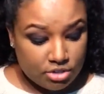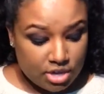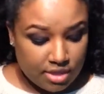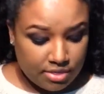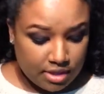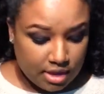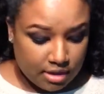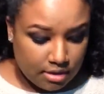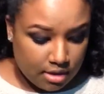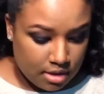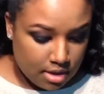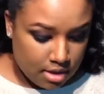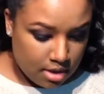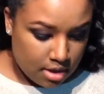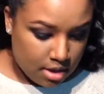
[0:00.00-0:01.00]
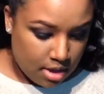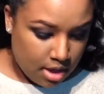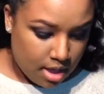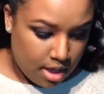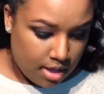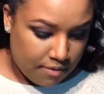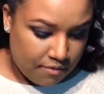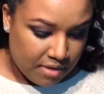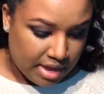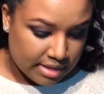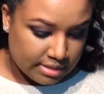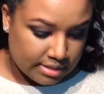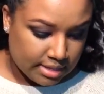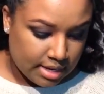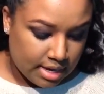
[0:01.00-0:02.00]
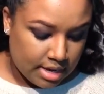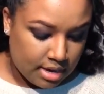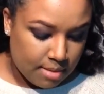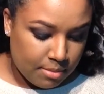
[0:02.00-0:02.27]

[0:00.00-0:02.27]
nothing fancy.